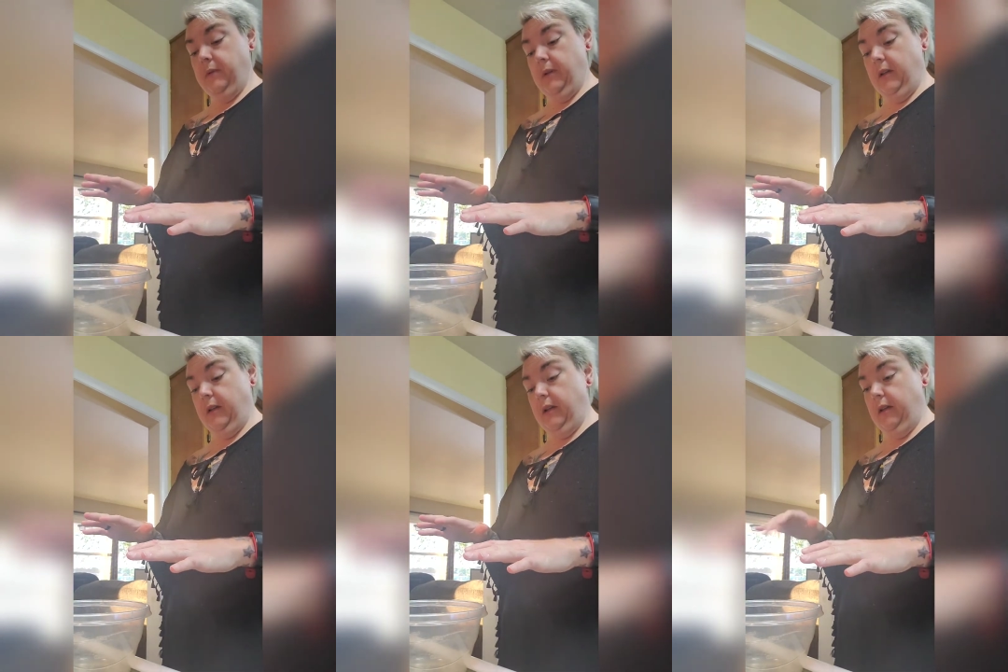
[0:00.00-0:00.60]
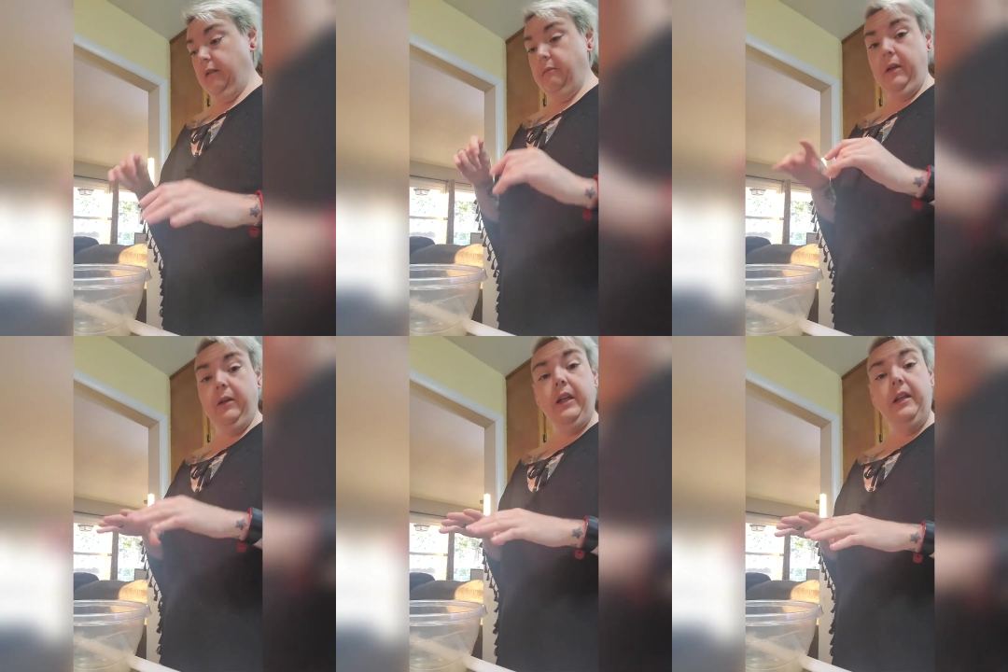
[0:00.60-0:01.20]

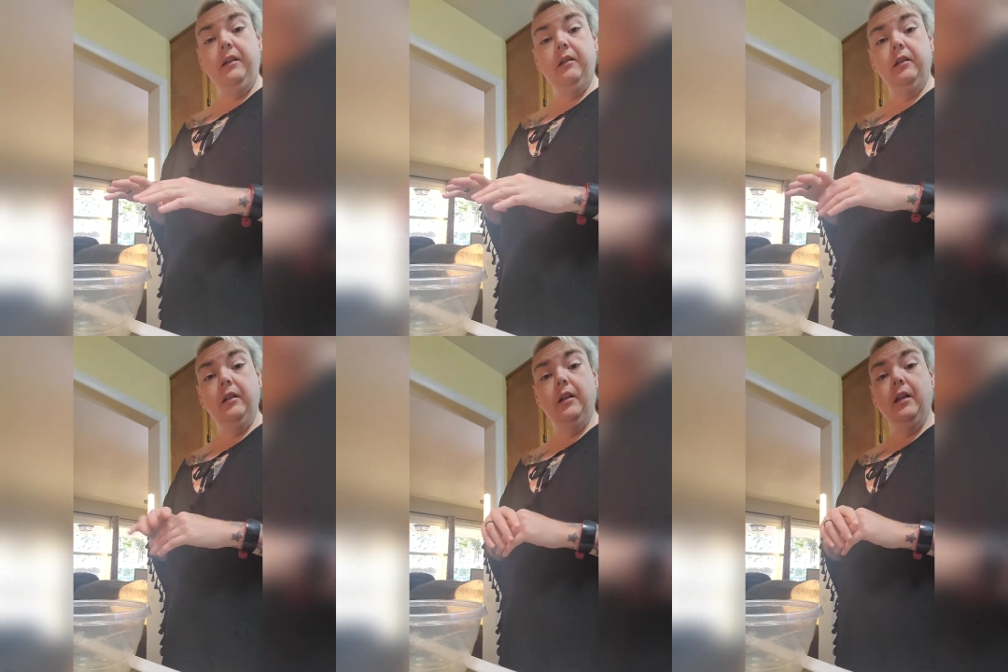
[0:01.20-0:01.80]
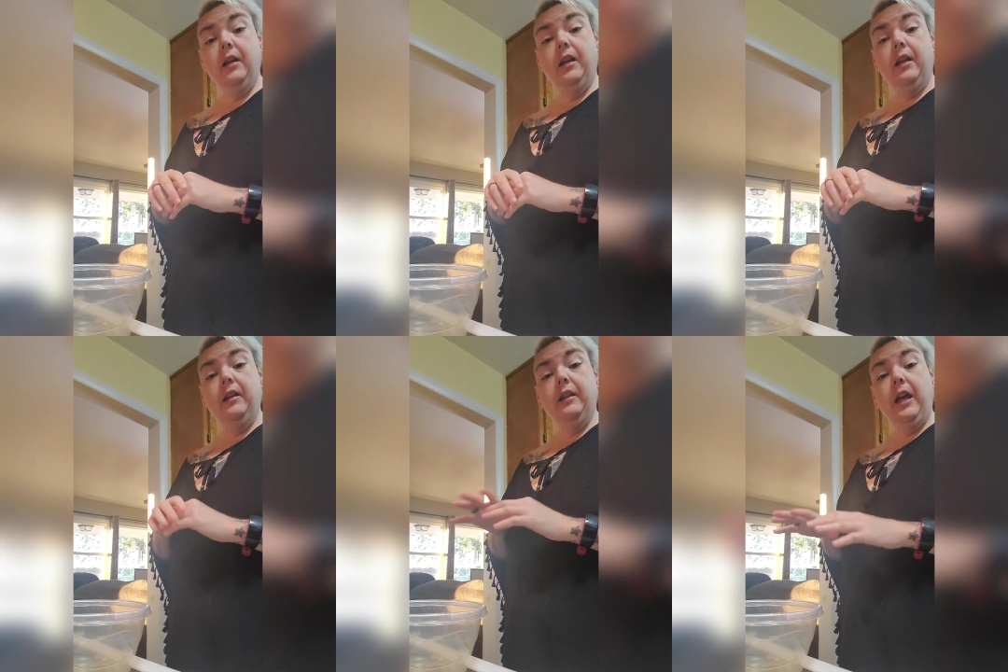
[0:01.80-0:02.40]
marinade.
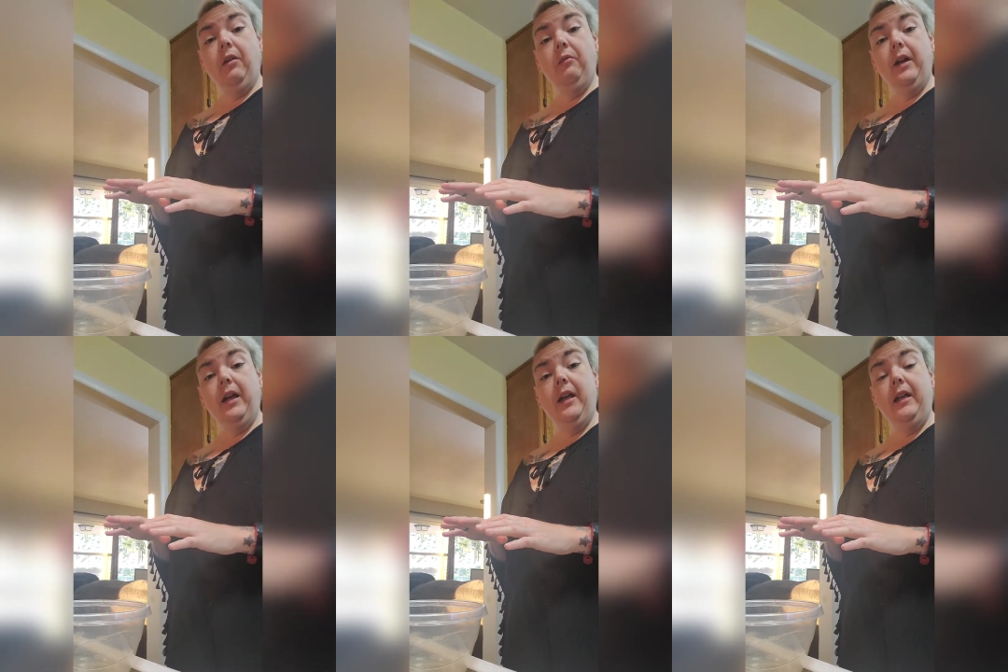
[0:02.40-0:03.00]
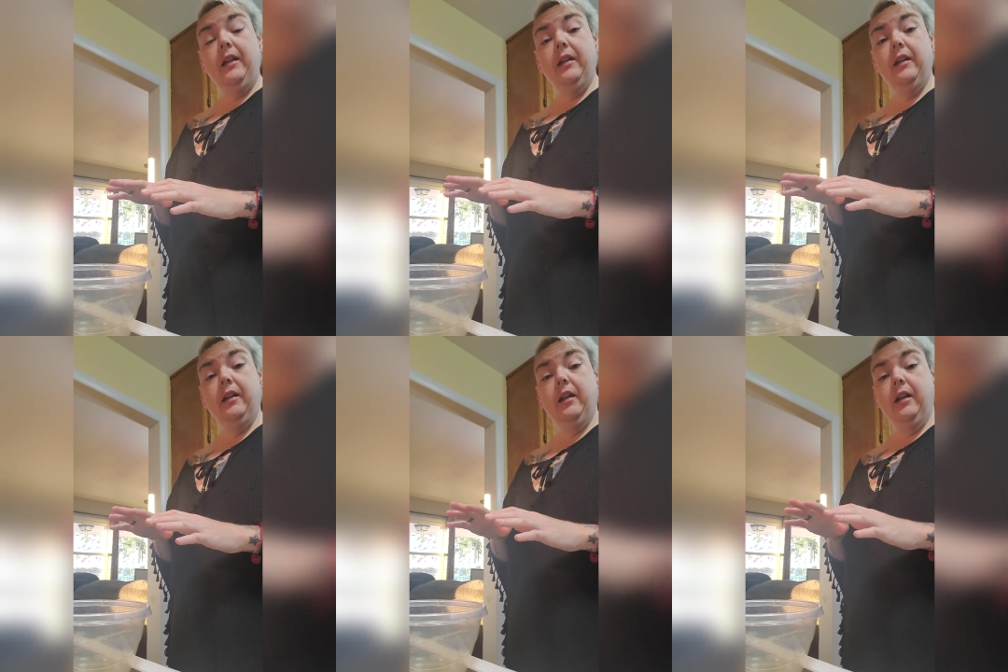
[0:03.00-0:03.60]
That way,
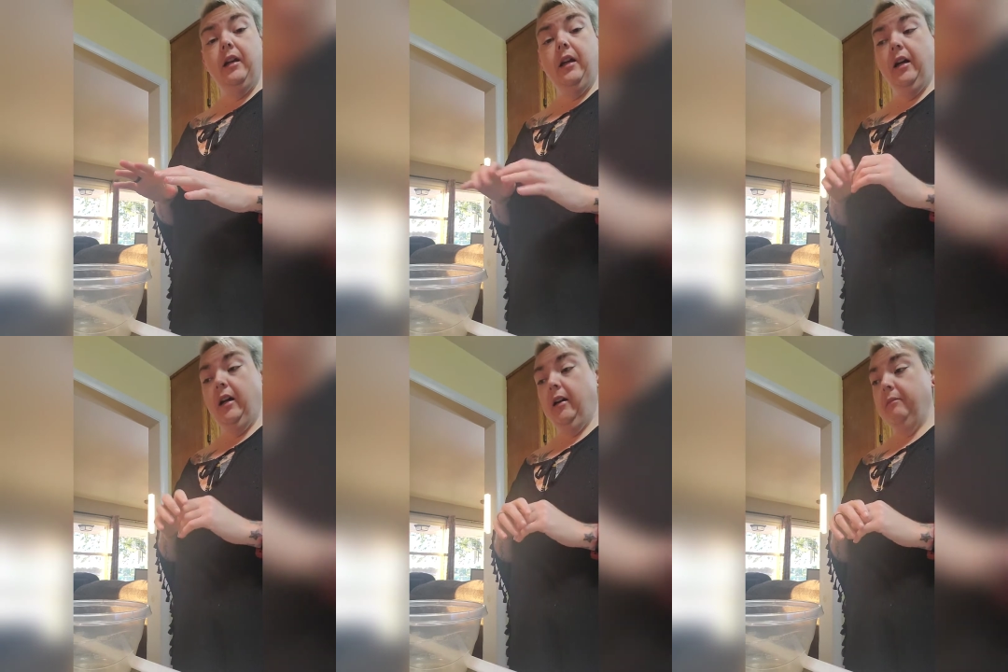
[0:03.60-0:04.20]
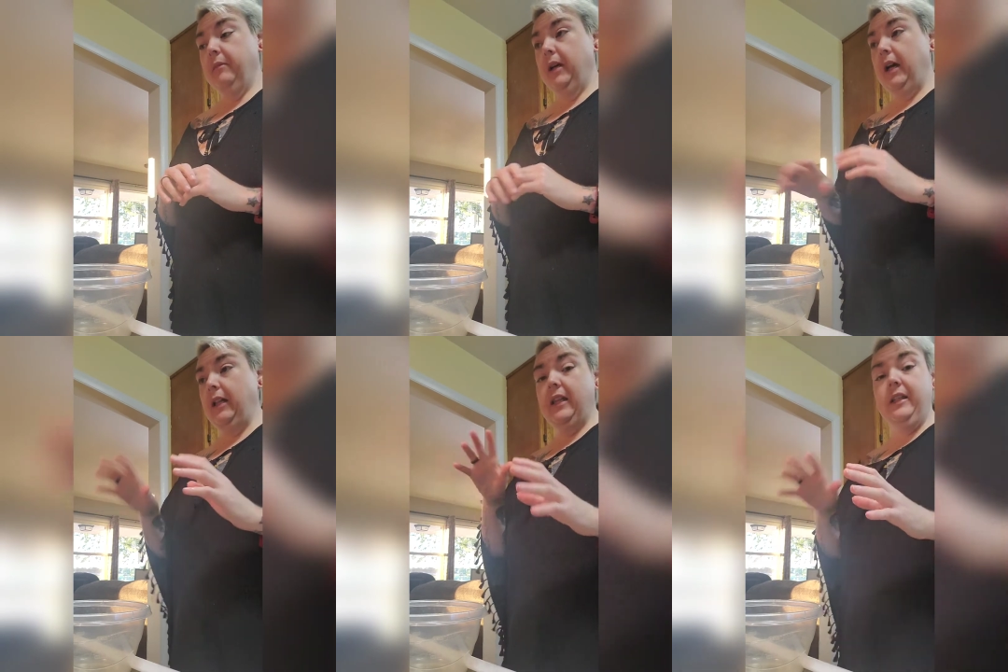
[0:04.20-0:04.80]

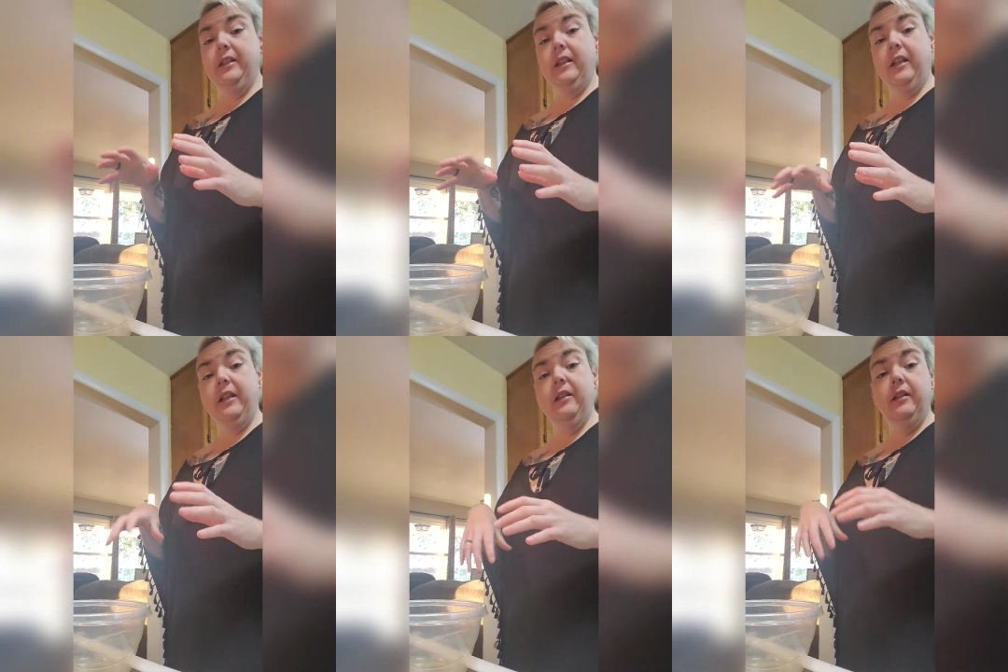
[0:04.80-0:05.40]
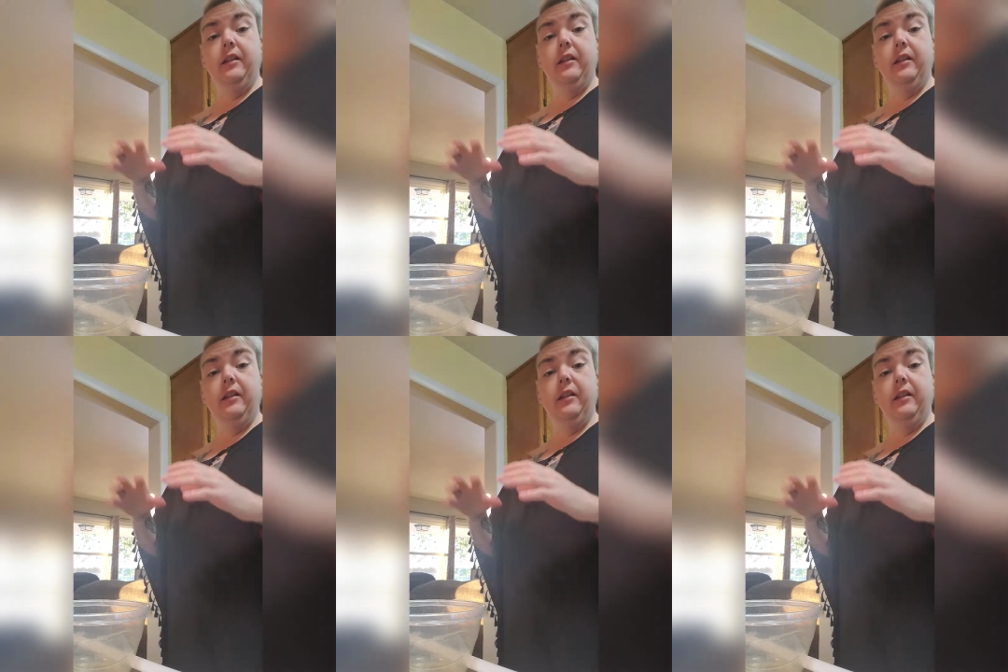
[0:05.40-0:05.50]
I like to let it,